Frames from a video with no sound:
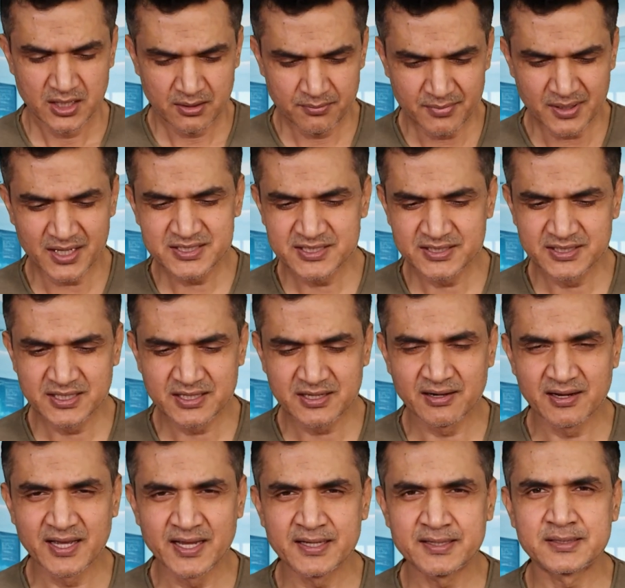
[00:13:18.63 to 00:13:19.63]
Imagine it
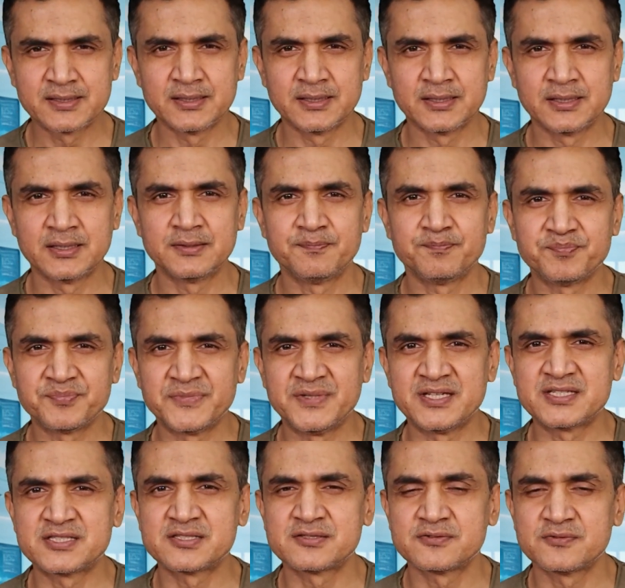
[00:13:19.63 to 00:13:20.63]
like
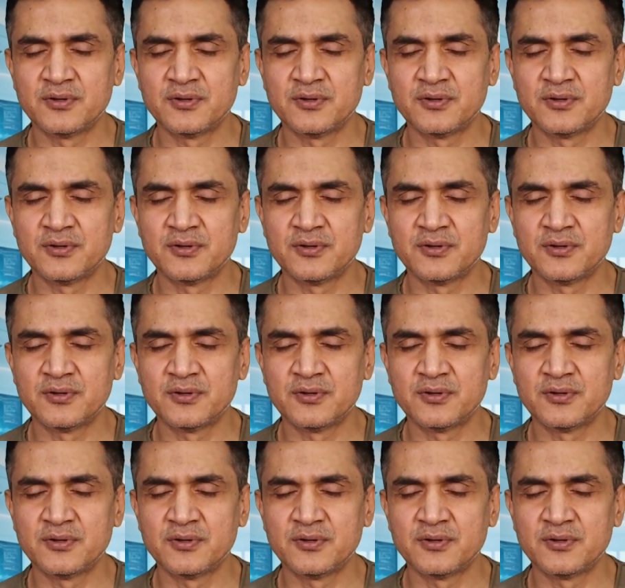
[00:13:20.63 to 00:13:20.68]
this.